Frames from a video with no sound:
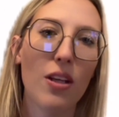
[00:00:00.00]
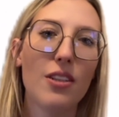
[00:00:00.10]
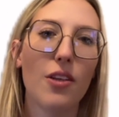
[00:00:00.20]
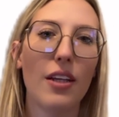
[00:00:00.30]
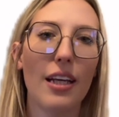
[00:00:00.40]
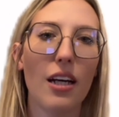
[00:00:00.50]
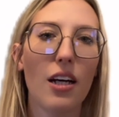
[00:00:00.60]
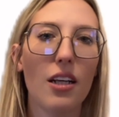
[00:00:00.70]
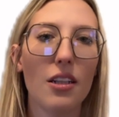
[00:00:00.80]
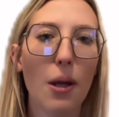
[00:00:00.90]
So the
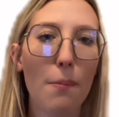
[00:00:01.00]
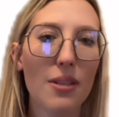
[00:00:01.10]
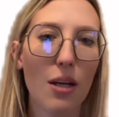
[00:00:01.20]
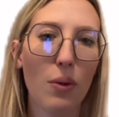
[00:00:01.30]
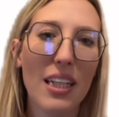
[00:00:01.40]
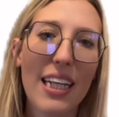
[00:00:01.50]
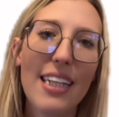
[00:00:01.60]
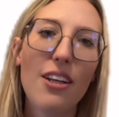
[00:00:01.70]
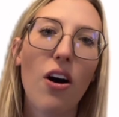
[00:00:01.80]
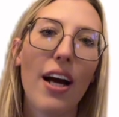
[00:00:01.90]
numbers that we
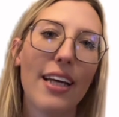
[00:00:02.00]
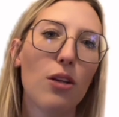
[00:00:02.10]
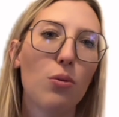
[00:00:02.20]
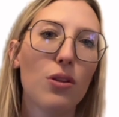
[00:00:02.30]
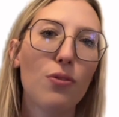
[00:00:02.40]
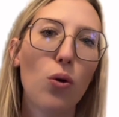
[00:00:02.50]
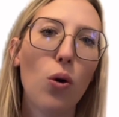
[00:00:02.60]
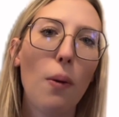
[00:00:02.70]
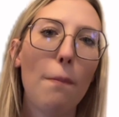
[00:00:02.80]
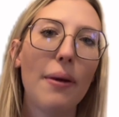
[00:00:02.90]
need are a equals
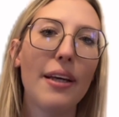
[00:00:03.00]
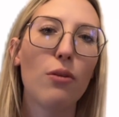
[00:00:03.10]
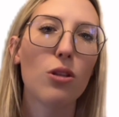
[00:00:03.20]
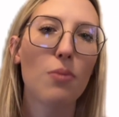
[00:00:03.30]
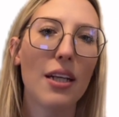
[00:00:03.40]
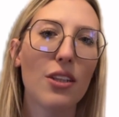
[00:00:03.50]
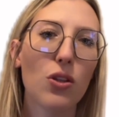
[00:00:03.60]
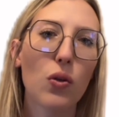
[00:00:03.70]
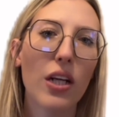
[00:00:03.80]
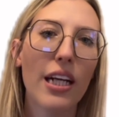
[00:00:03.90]
4, b equals minus
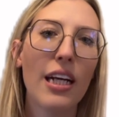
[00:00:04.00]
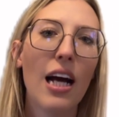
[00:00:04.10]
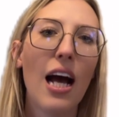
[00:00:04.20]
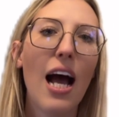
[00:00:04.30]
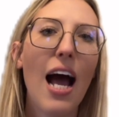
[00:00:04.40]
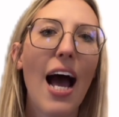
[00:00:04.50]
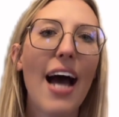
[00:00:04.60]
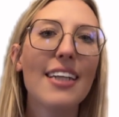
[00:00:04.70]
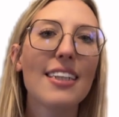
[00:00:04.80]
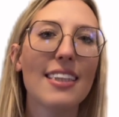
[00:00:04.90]
3,
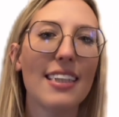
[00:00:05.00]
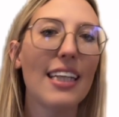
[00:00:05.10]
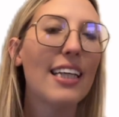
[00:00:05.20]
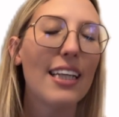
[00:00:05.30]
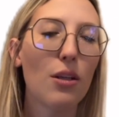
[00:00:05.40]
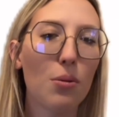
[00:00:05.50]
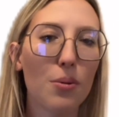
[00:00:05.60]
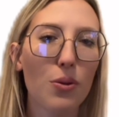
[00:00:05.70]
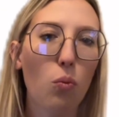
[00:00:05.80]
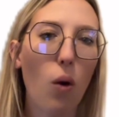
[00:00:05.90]
and c
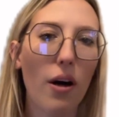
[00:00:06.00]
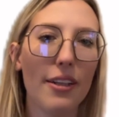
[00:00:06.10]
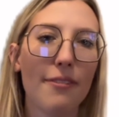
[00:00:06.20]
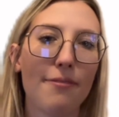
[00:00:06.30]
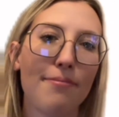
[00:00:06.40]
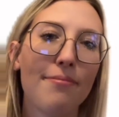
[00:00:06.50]
equals 1.